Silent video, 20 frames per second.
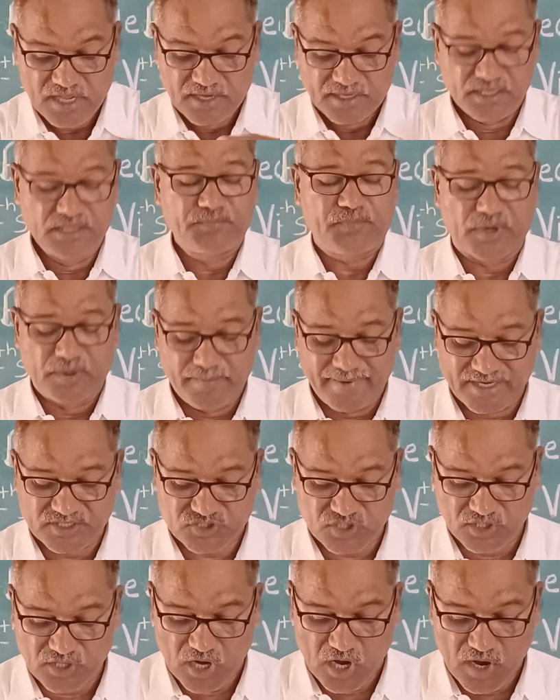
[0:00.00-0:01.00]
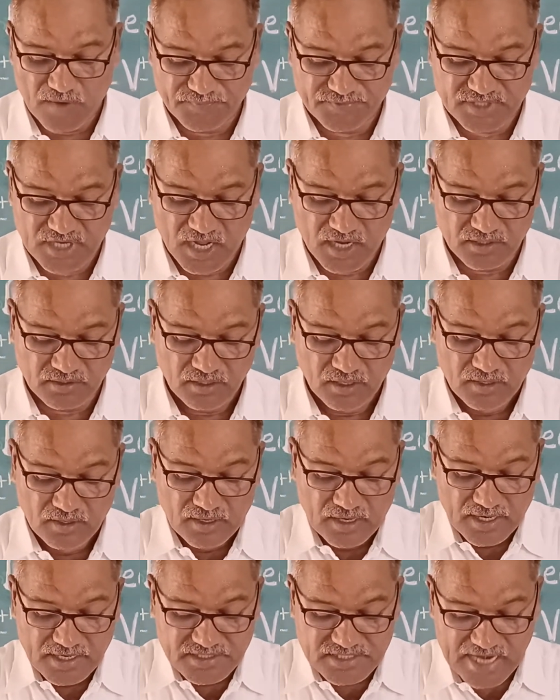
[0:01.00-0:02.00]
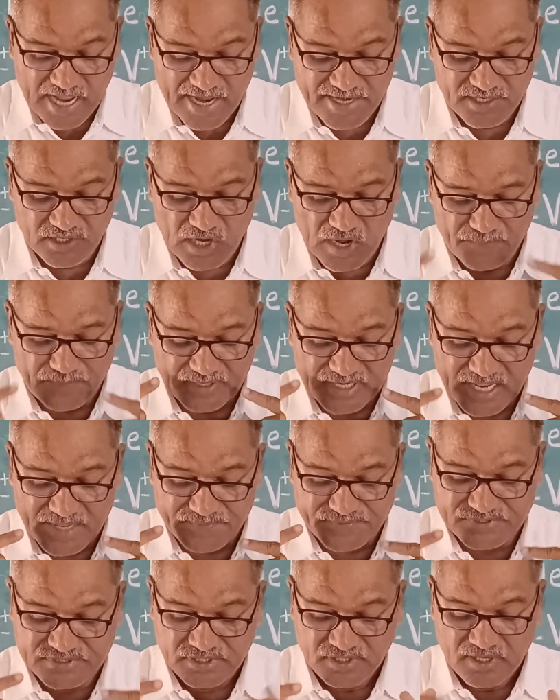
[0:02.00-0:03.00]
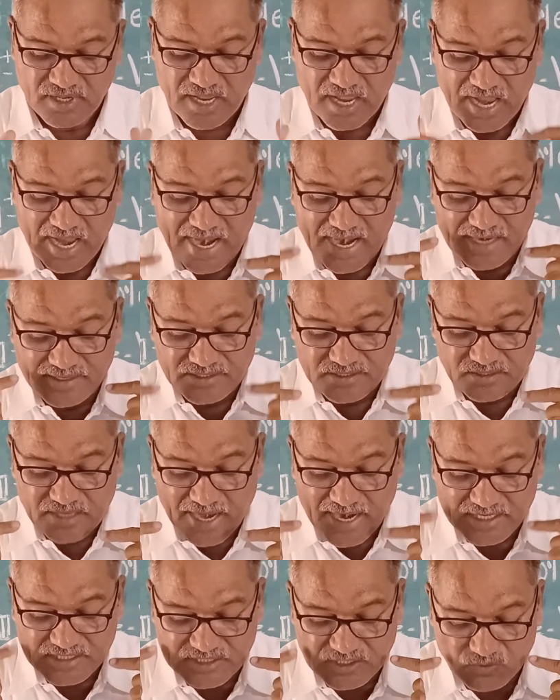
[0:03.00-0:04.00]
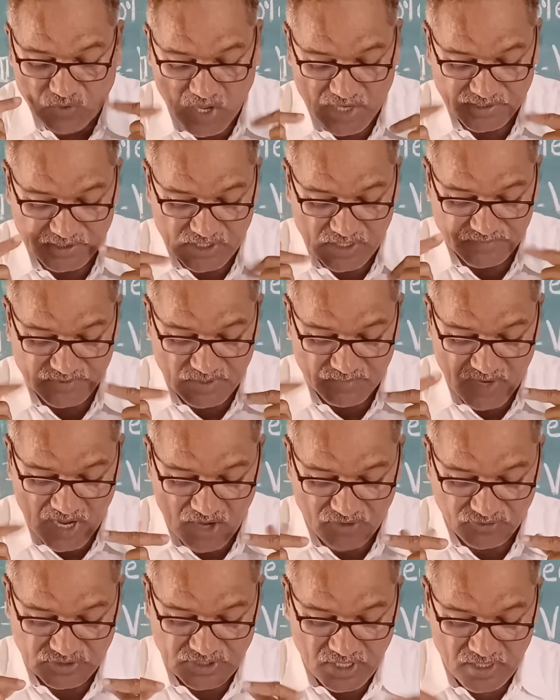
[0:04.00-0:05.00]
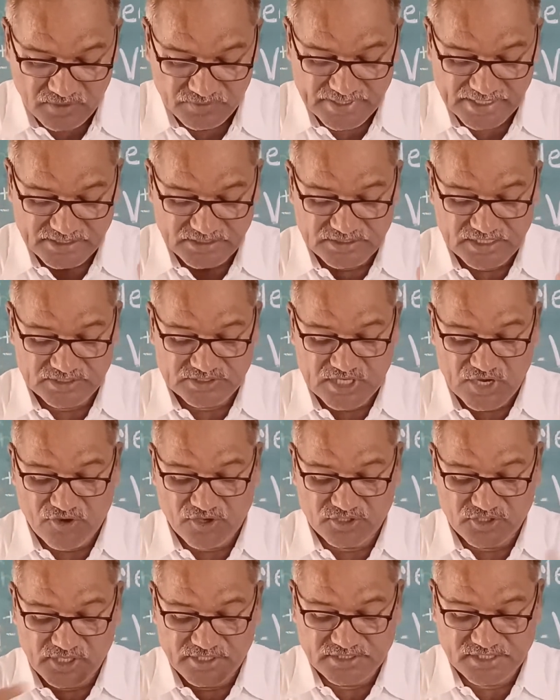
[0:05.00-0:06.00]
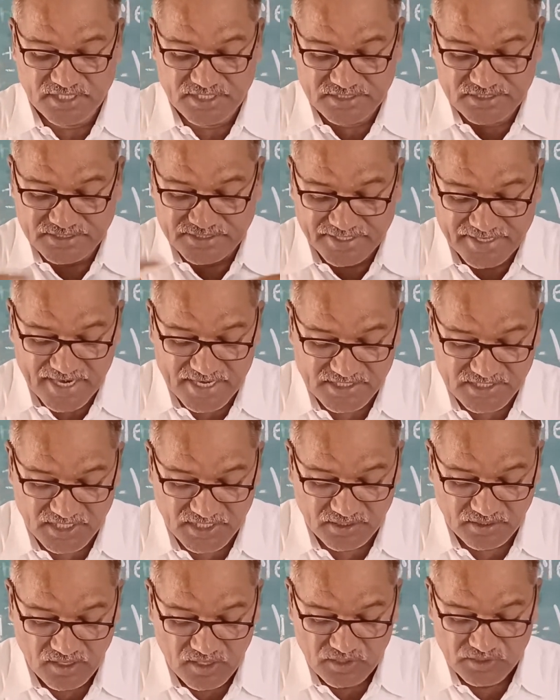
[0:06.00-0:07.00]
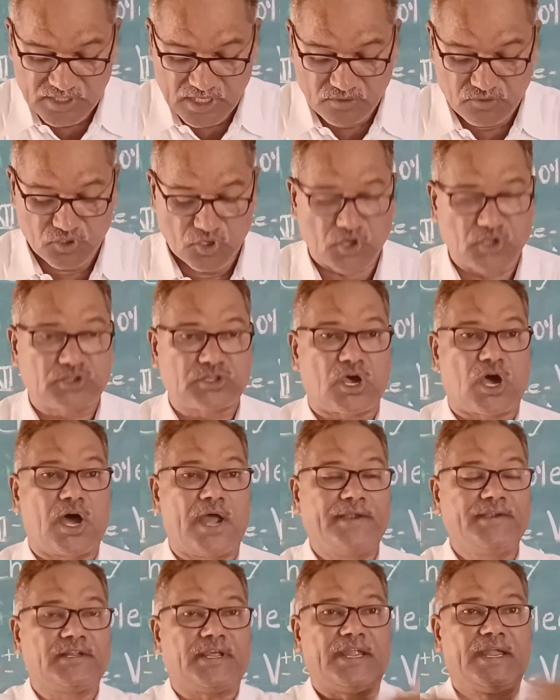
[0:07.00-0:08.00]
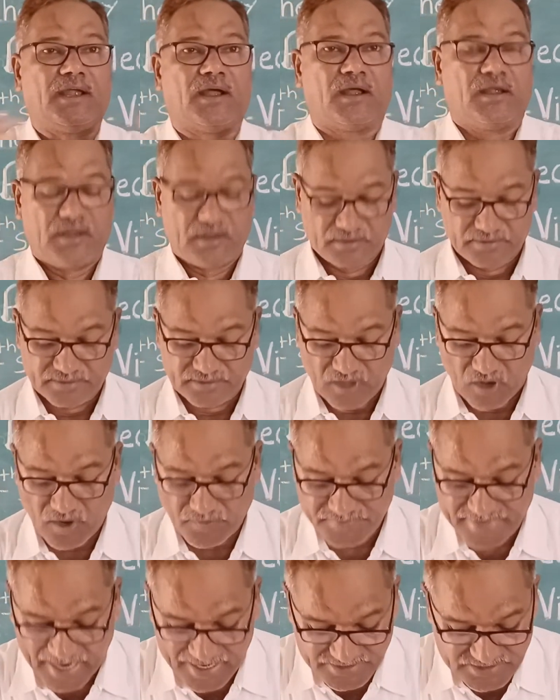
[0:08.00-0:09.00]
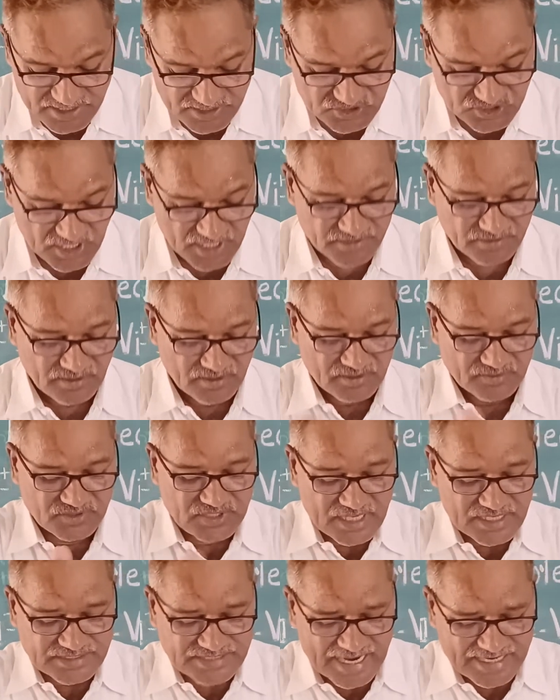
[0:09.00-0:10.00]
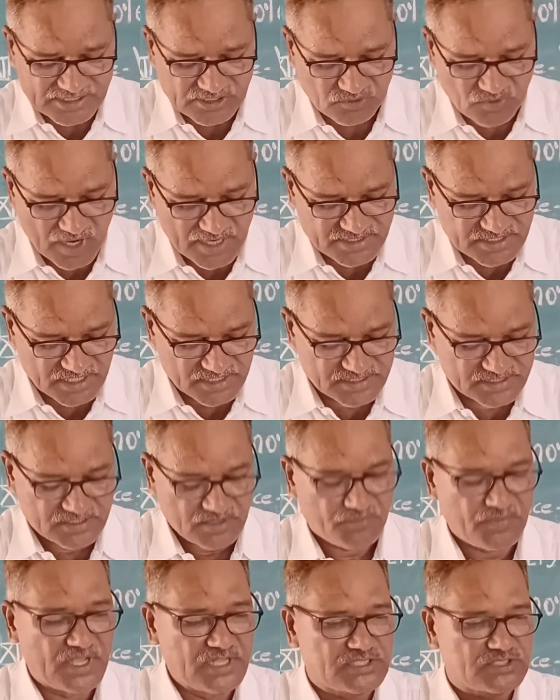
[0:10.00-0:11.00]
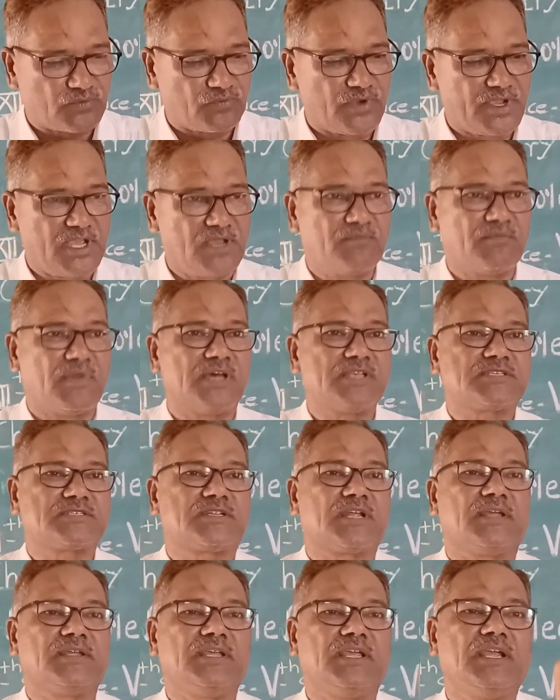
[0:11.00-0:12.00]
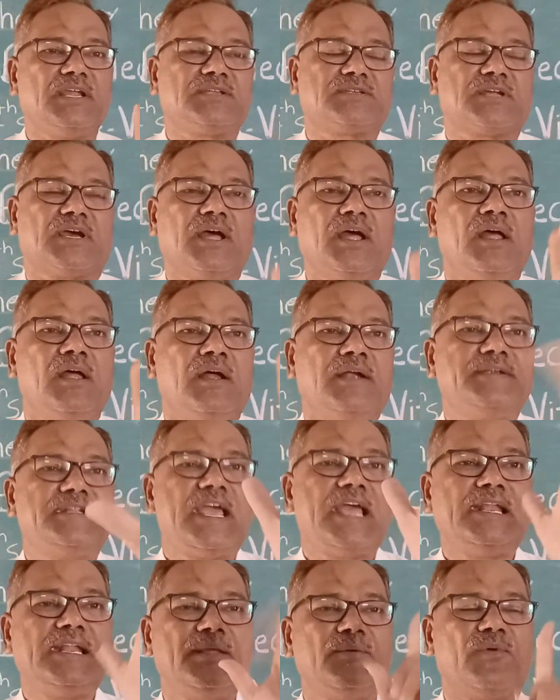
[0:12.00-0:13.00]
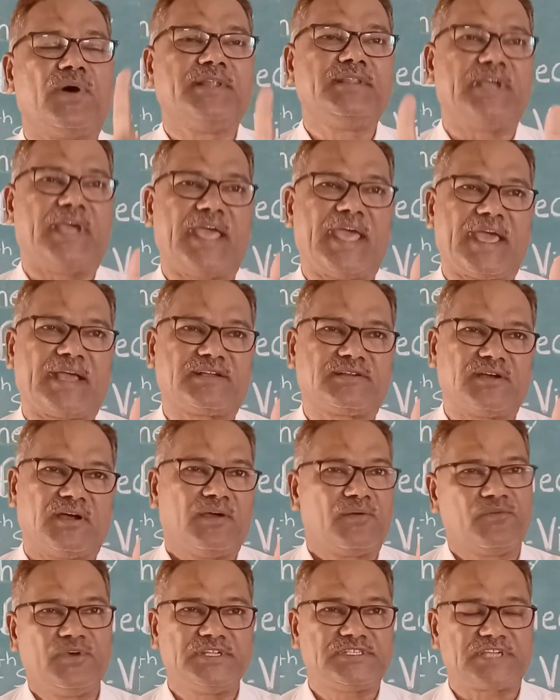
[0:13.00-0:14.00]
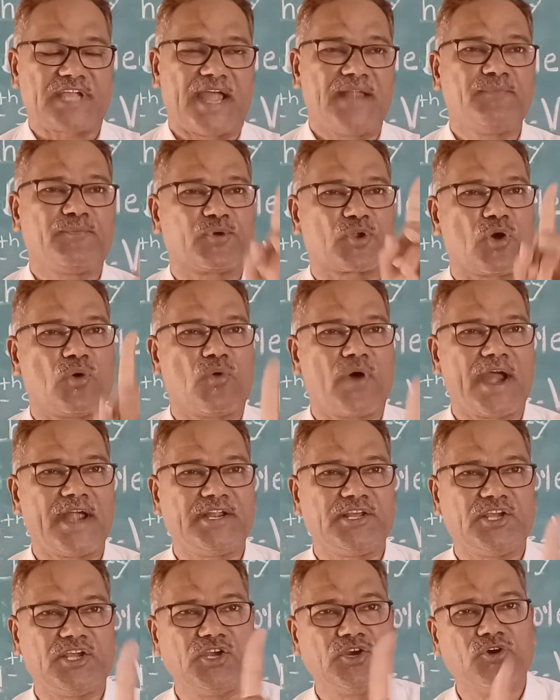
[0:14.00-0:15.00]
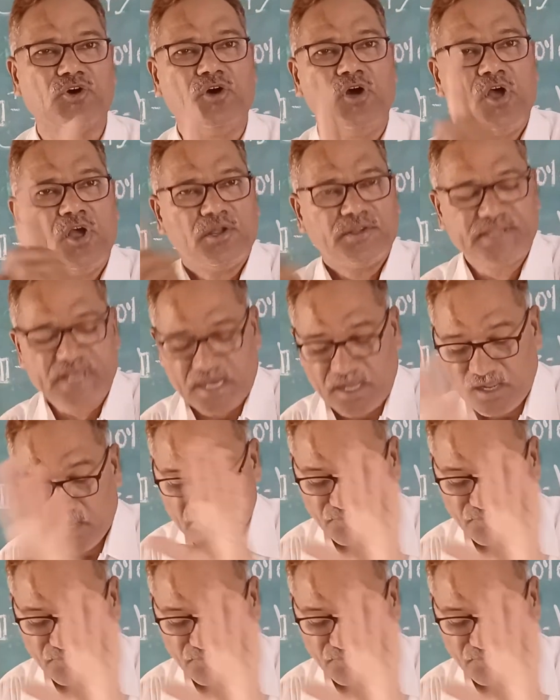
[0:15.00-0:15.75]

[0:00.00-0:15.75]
Inflammation of tongue, drying of lips, and at the corner of the mouth, that is the cheilitis, creating the growth of digestion. These are the causes. Means we must eat daily one egg, which can provide you the